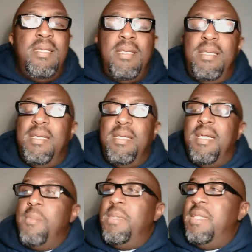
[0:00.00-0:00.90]
them. Yeah,
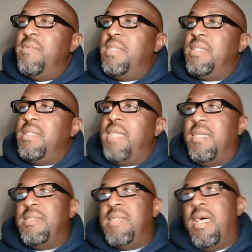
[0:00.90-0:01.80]
I'm gonna leave it at that
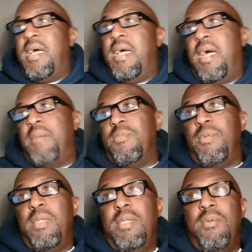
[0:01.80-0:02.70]
because I'm
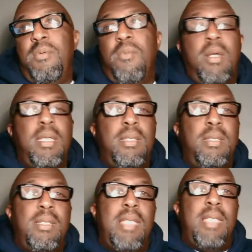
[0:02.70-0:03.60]
really walking
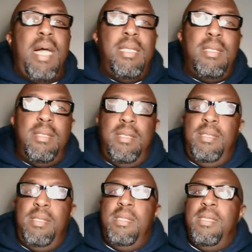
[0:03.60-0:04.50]
light
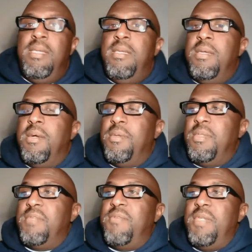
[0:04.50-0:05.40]
on this
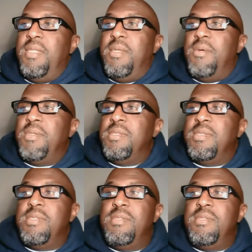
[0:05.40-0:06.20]
video and just